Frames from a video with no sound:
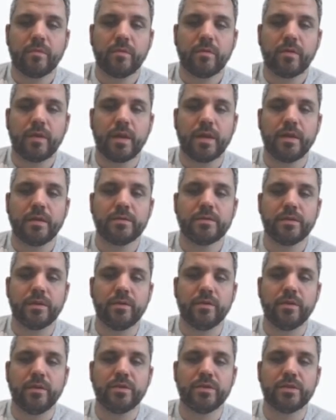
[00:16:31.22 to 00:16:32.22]
Okay, so
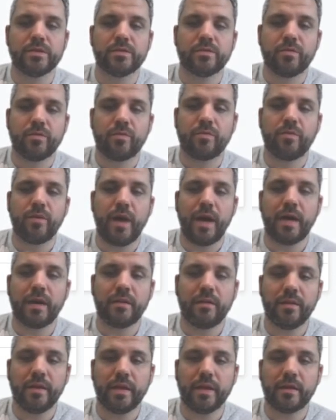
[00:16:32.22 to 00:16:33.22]
you just right
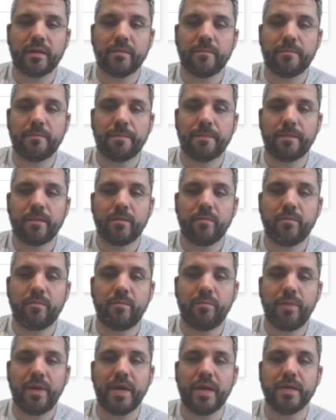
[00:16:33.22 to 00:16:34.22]
click,
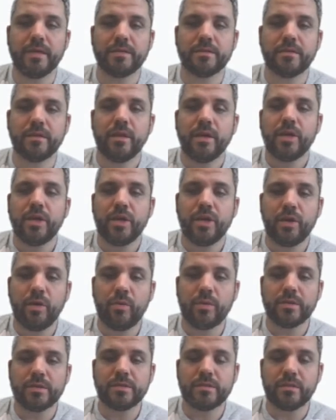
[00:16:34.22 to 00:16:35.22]
paste. You don't
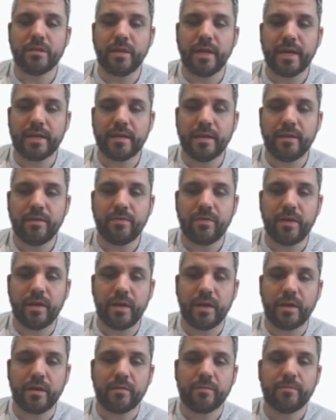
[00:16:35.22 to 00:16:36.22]
want to select
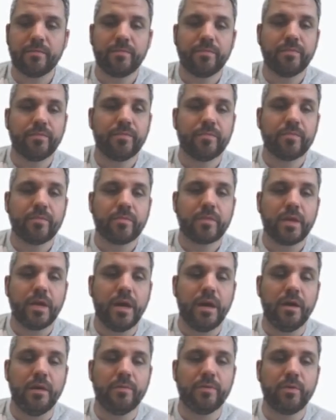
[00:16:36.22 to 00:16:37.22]
anything.
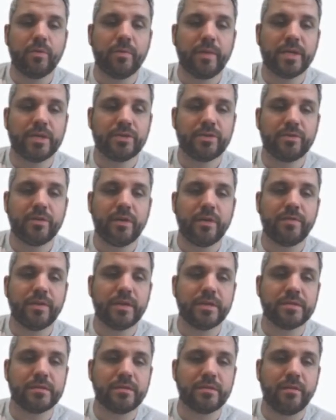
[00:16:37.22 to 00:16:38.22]
You want to make sure nothing
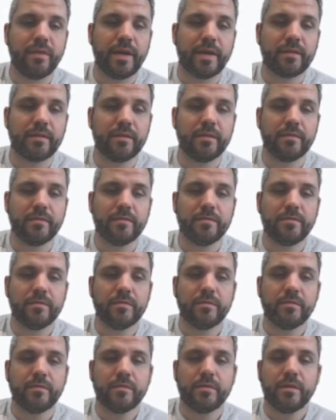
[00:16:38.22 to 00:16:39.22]
is selected.
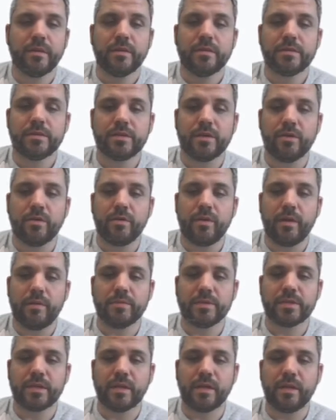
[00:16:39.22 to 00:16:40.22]
So I'm
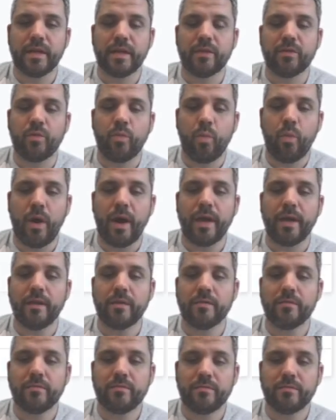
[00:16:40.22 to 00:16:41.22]
just going to click in the white
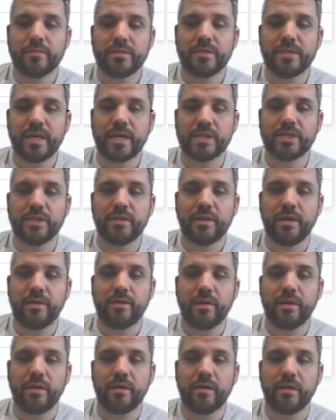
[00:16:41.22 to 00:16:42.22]
section down
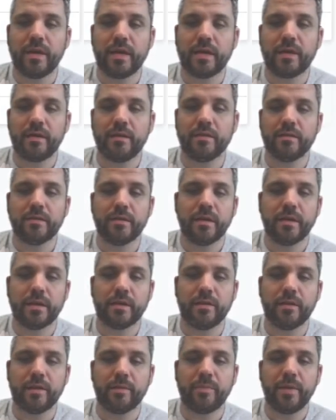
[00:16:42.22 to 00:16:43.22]
here and
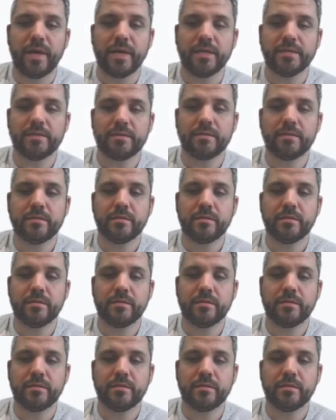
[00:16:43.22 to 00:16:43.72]
click paste.